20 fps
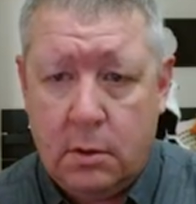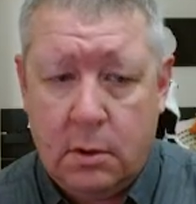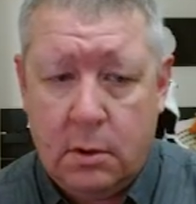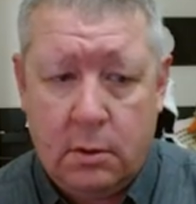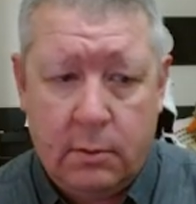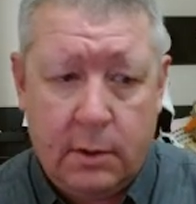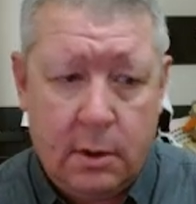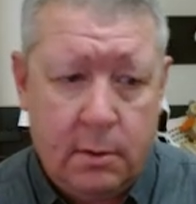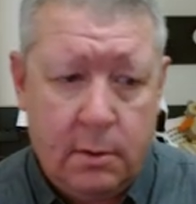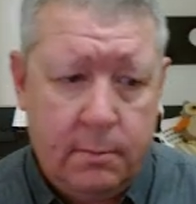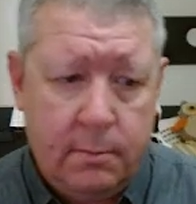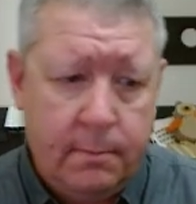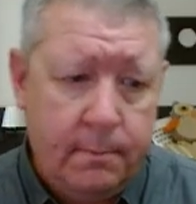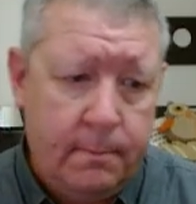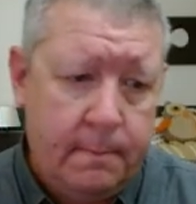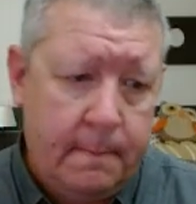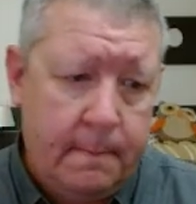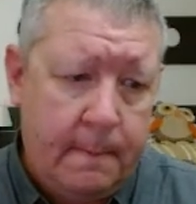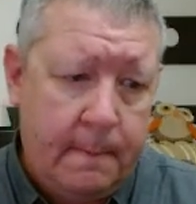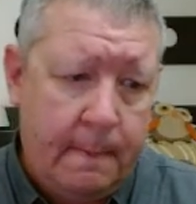There we go.
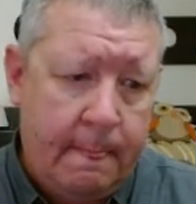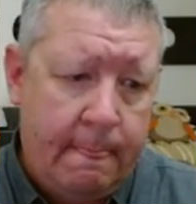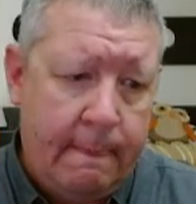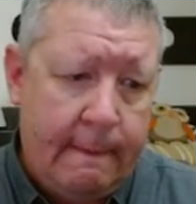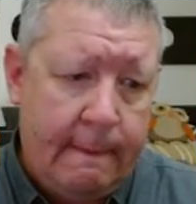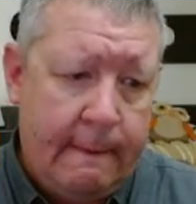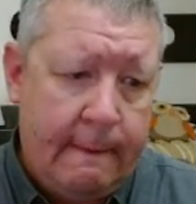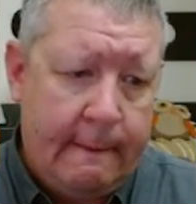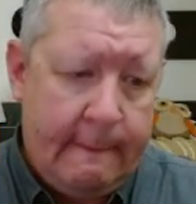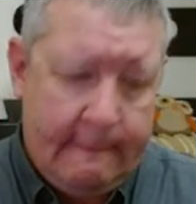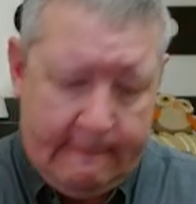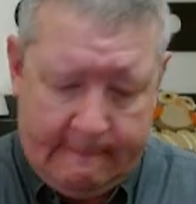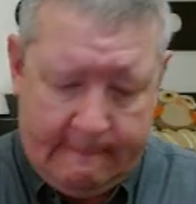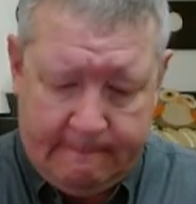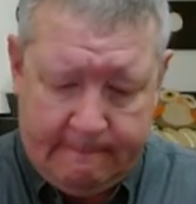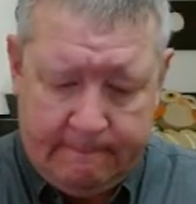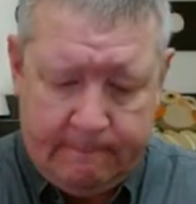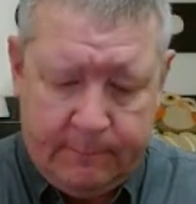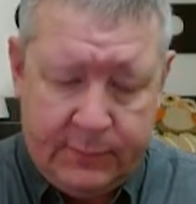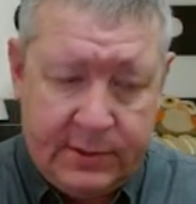
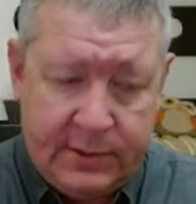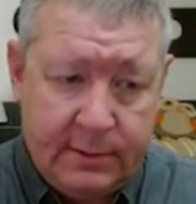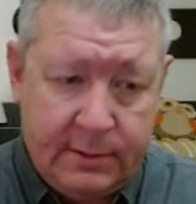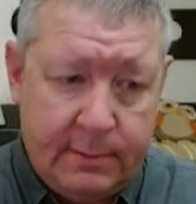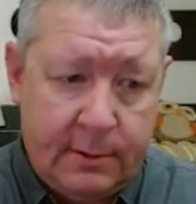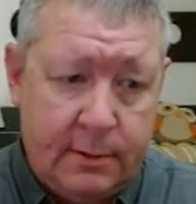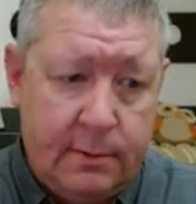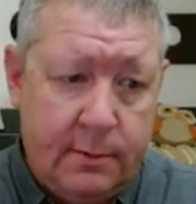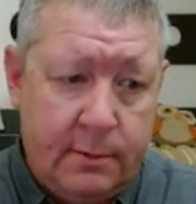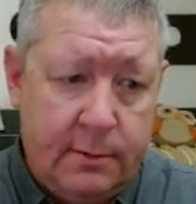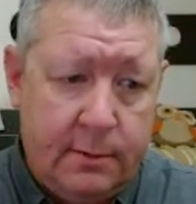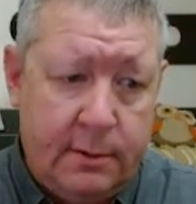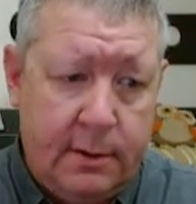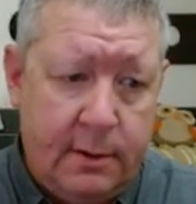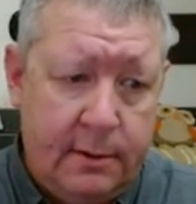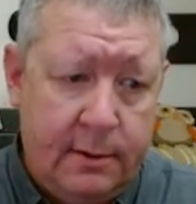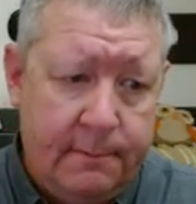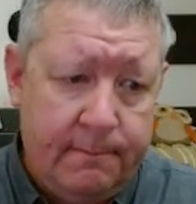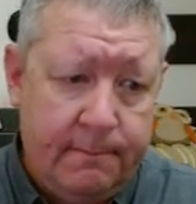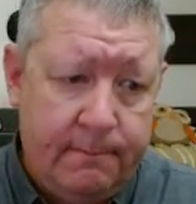Semicolon
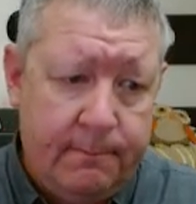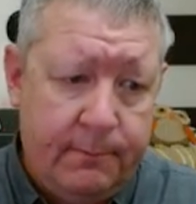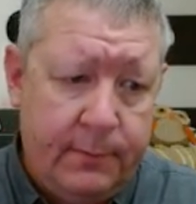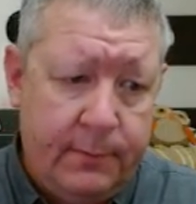there.